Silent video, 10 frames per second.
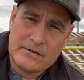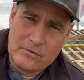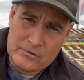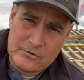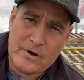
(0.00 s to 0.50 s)

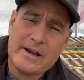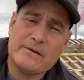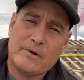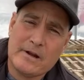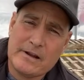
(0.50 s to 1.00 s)
on grain
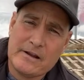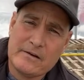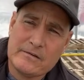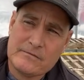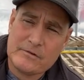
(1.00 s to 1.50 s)
right
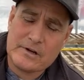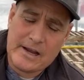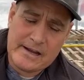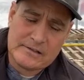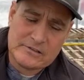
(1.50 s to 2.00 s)
now for
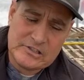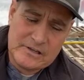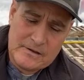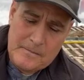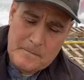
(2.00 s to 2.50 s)
cows.
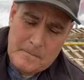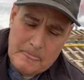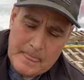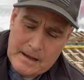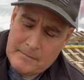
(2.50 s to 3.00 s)

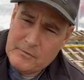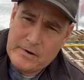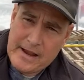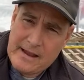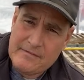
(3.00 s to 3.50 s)
I mean,
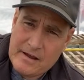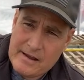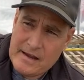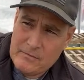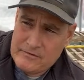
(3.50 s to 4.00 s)
we have
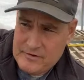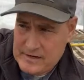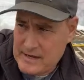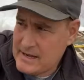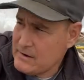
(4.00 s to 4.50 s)
hay, we
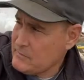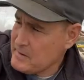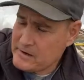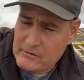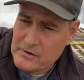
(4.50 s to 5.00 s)
feed hay, we
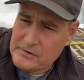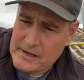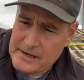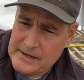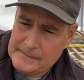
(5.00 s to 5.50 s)
make our own
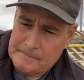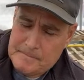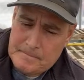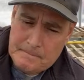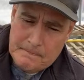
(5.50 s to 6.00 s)
hay,
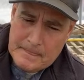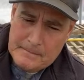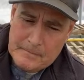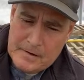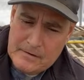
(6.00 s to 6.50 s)

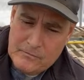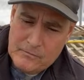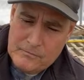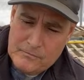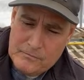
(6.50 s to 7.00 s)
but
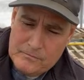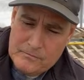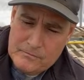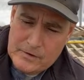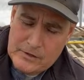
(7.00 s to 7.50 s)

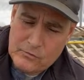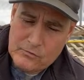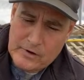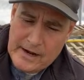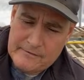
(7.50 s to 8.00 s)
in
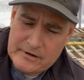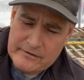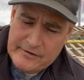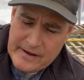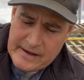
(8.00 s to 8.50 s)
order to have
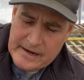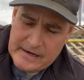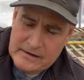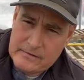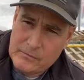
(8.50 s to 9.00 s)
enough
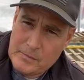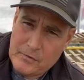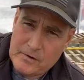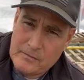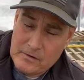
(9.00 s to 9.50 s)
hay, we
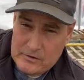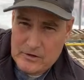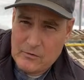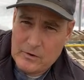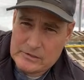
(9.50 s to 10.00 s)
pretty much, you
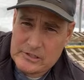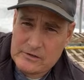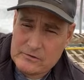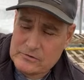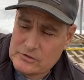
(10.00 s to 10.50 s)
know, we
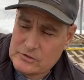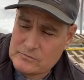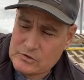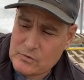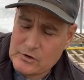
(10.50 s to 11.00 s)
sell
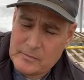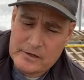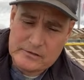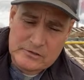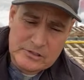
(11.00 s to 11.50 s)
some square
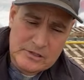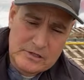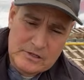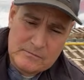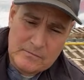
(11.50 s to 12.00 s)
bales,
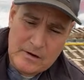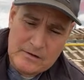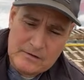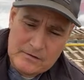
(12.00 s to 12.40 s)
but